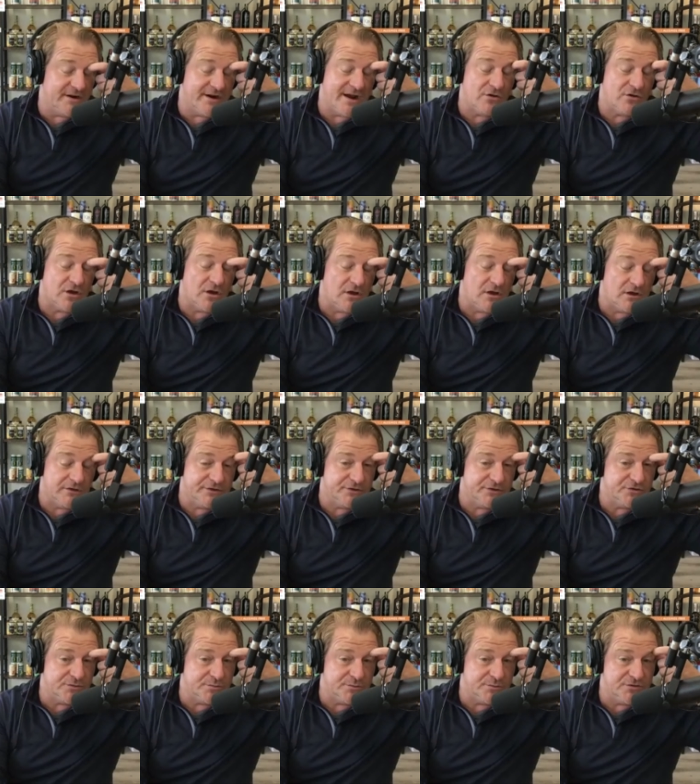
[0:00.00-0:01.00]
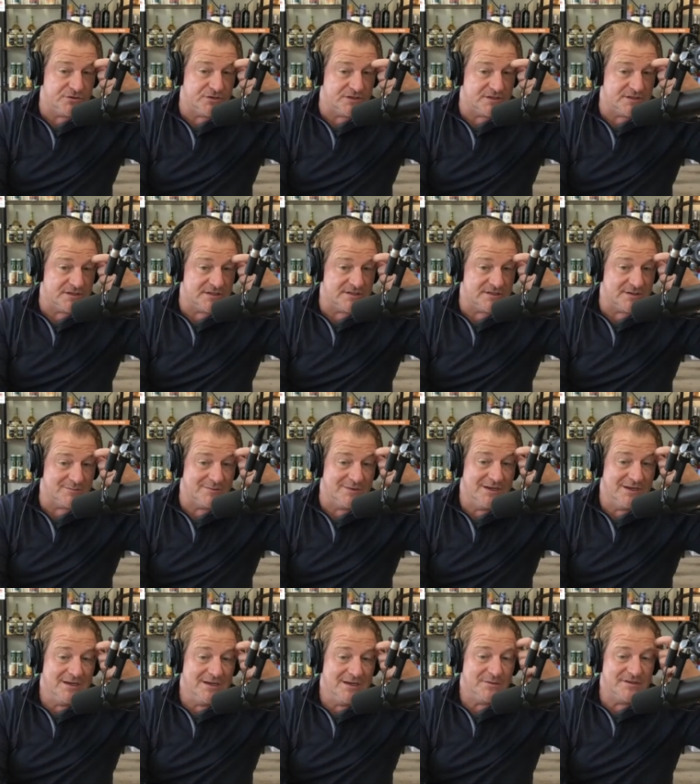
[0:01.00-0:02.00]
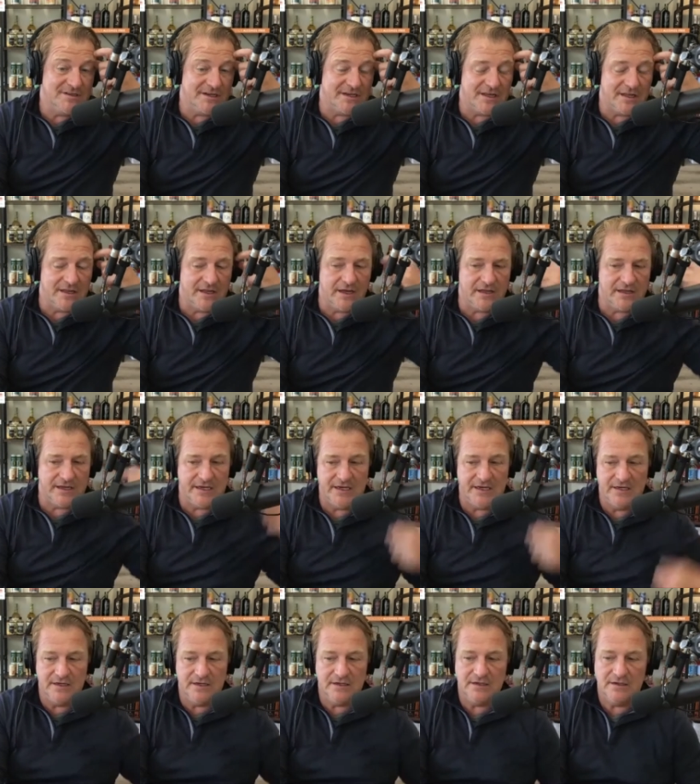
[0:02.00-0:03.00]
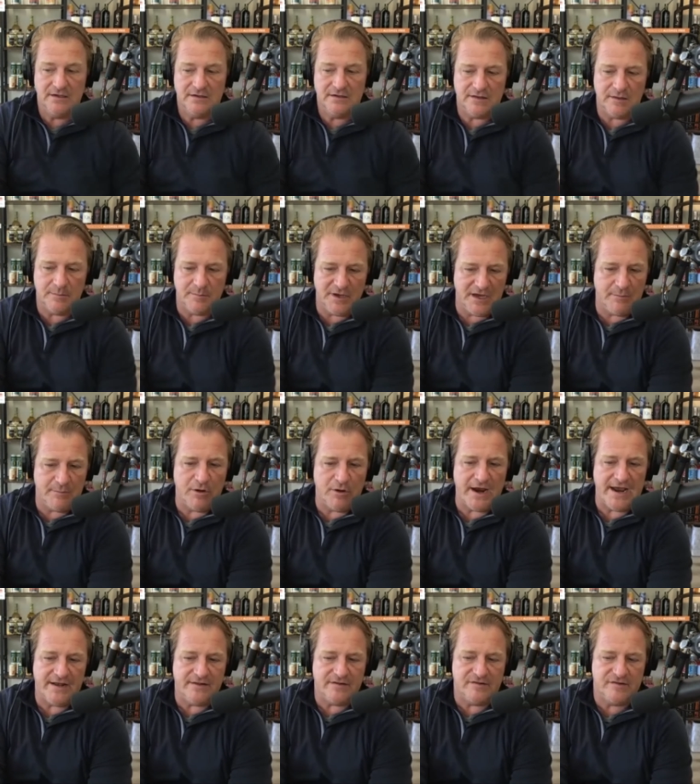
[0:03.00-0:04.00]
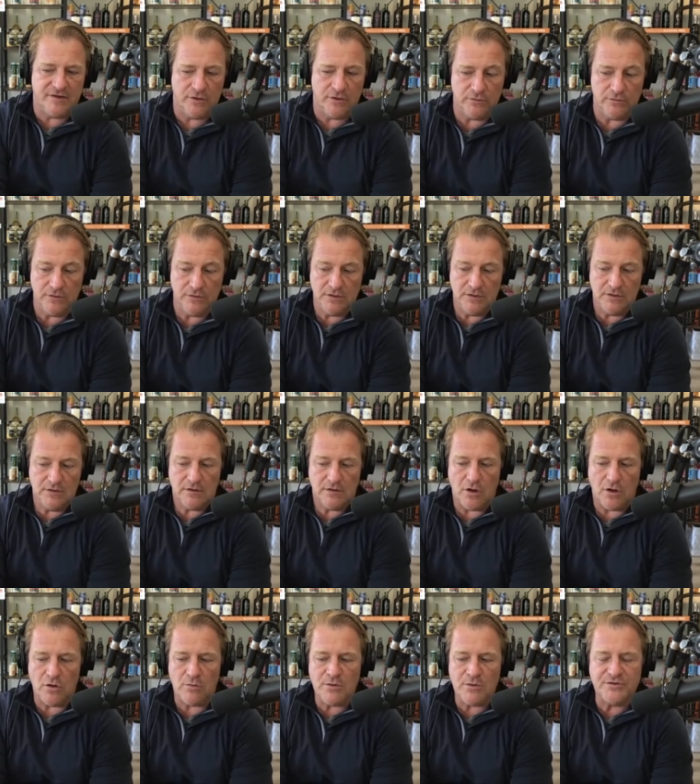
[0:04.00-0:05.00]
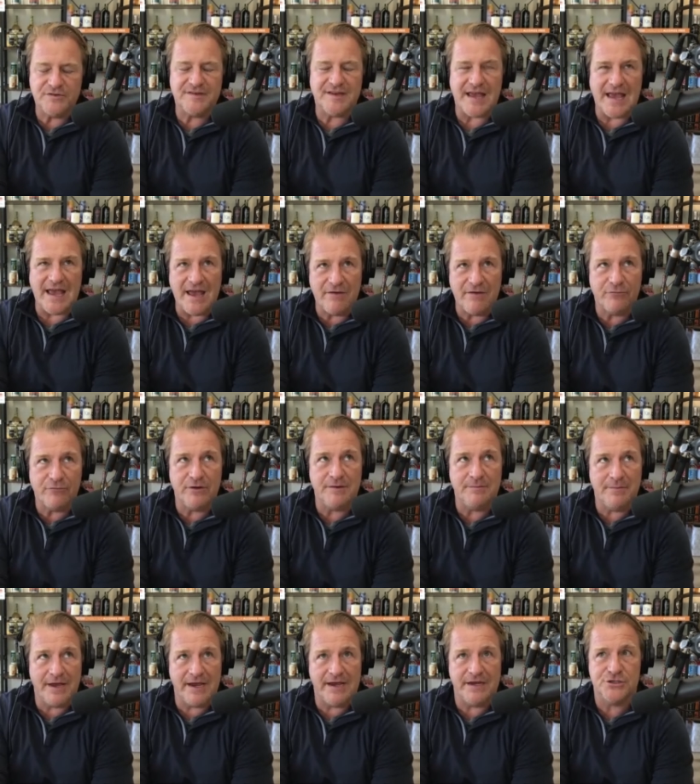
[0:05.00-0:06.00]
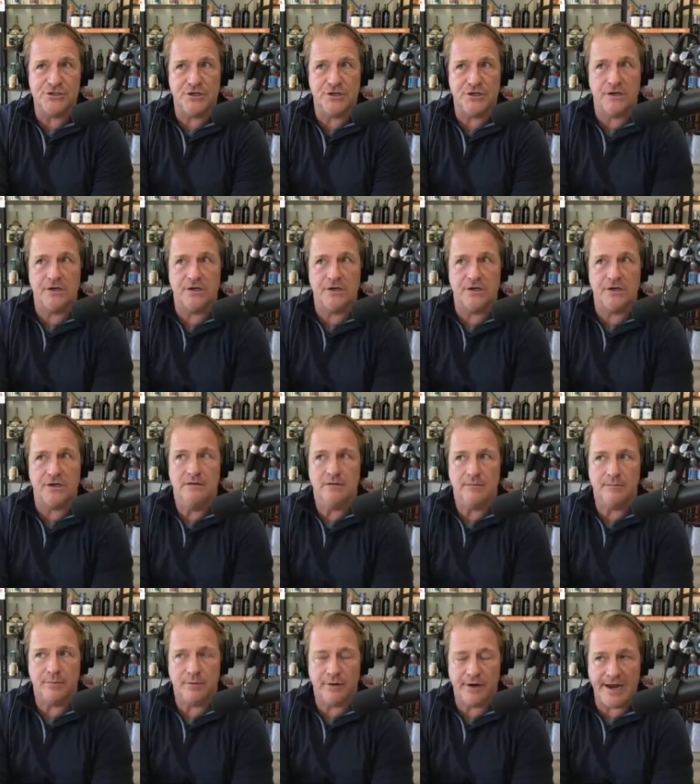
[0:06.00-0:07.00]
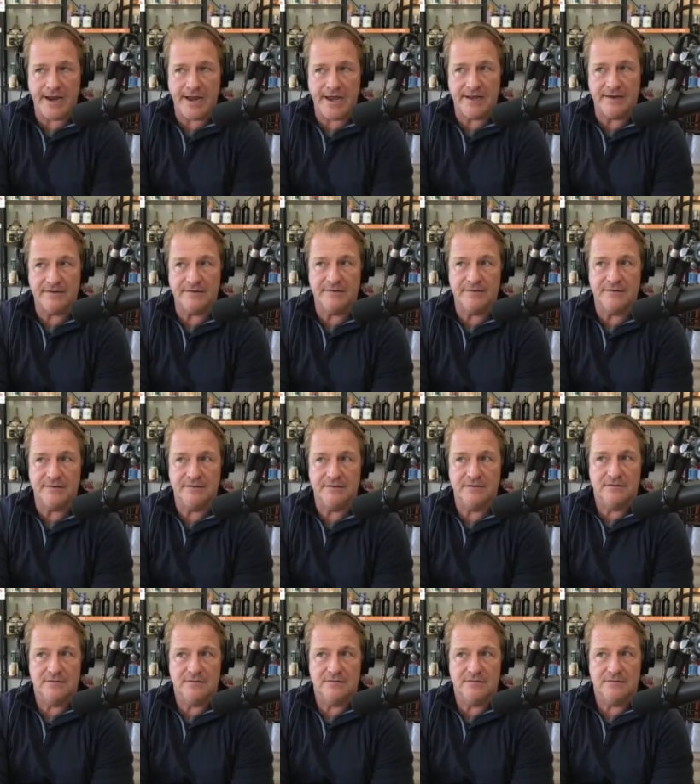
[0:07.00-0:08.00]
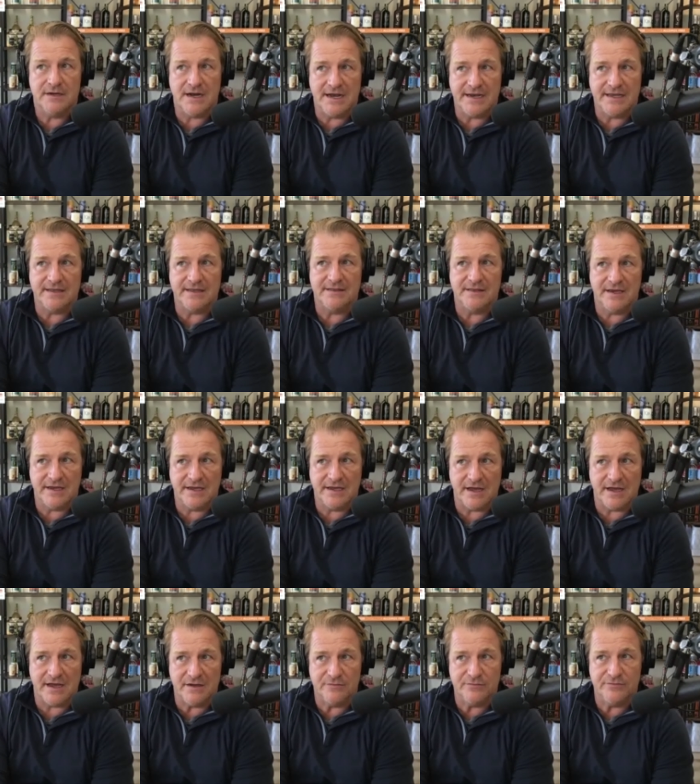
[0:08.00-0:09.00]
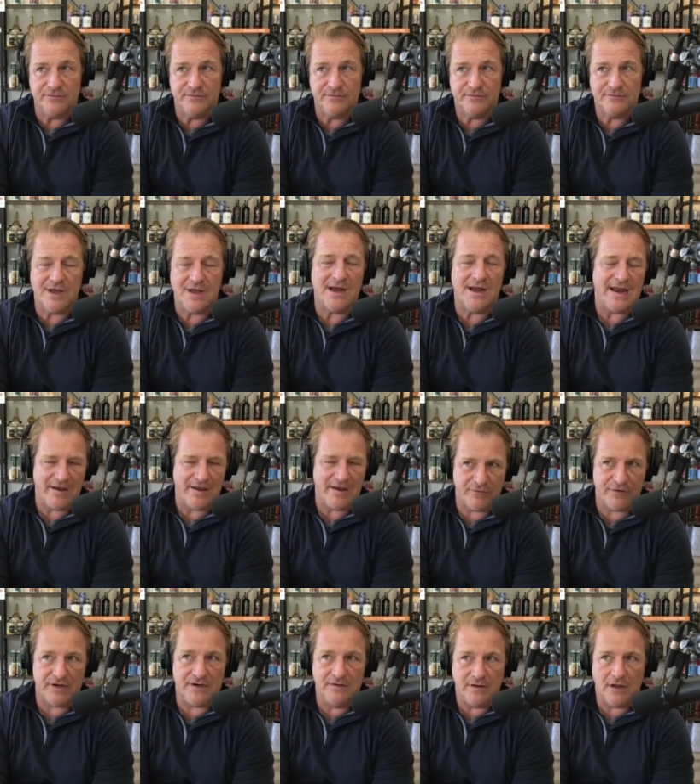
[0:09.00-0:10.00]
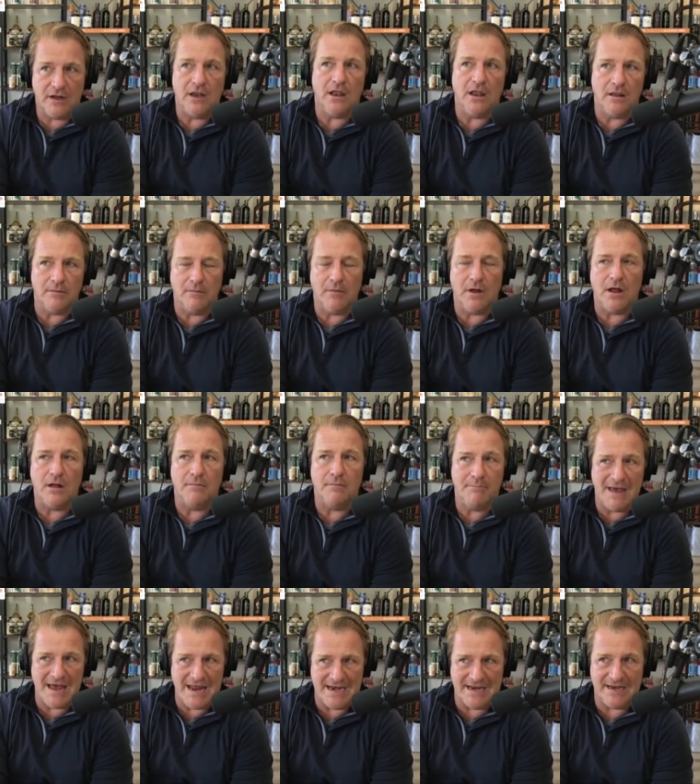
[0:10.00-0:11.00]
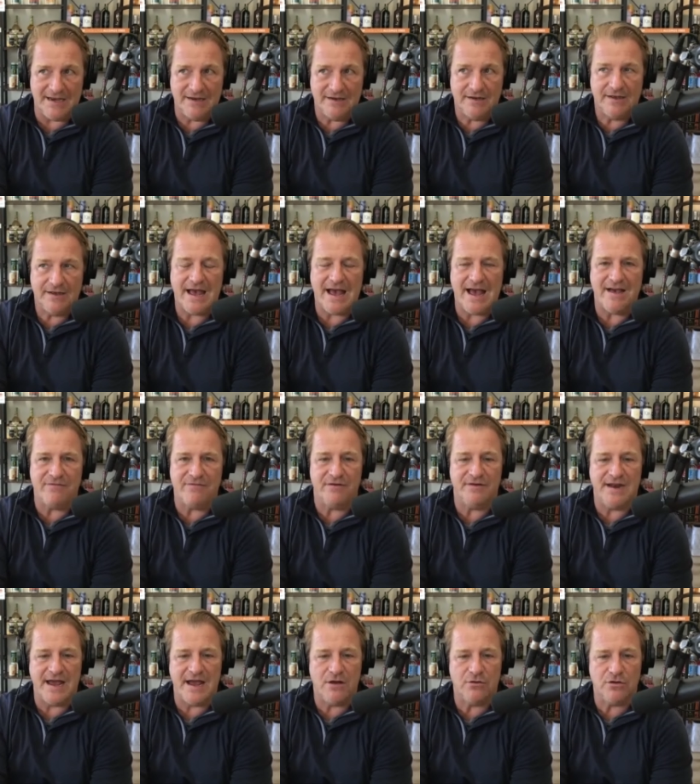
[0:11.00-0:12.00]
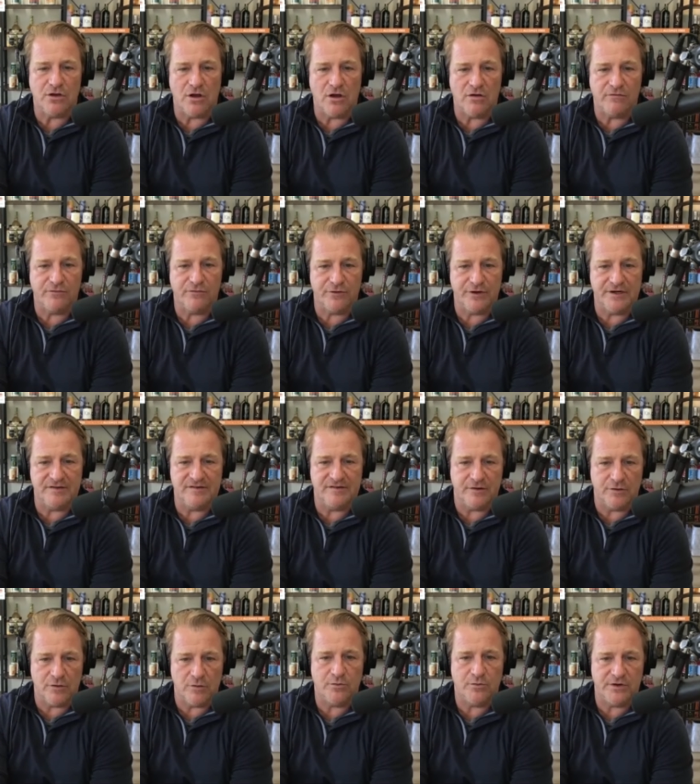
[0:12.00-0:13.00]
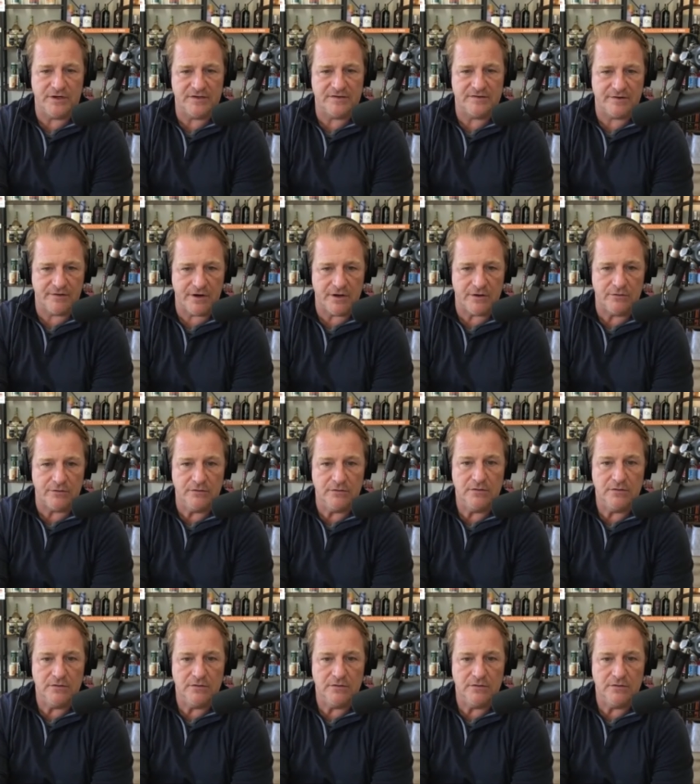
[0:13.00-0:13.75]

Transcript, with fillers: alcohol distribution system, particularly the big brands. So almost every major brand that I can think of, not every, lo- many have an alcohol free 0.0